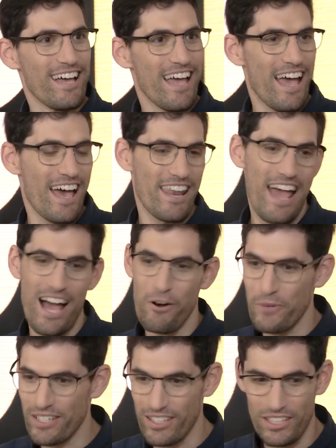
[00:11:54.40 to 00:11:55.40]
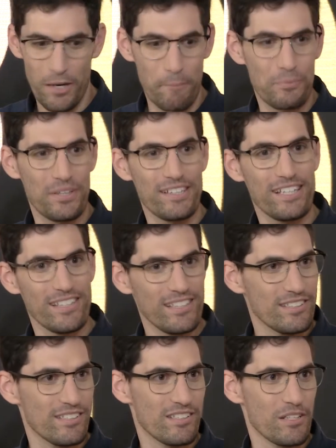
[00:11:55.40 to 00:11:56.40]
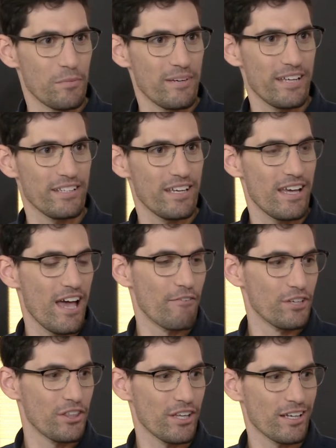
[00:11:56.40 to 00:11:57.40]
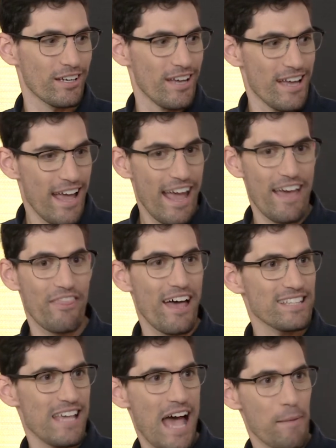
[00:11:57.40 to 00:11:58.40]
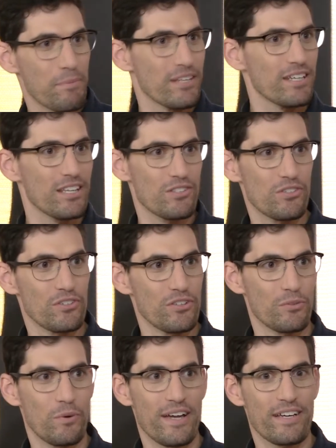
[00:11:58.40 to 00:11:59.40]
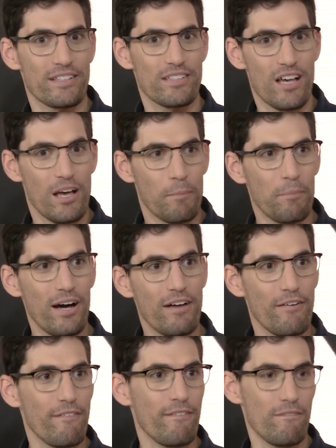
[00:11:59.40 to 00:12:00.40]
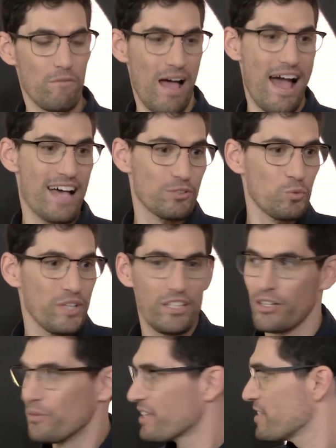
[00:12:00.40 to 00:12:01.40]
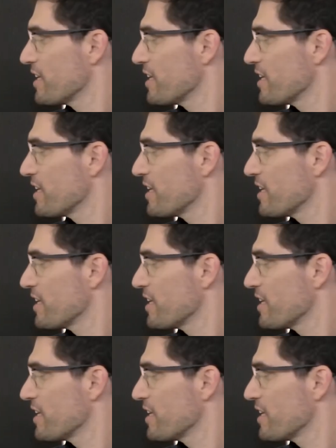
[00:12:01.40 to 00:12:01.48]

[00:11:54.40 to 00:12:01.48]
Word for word: and how we can completely disintermediate everything. And that's happening in certain ways. But as we know with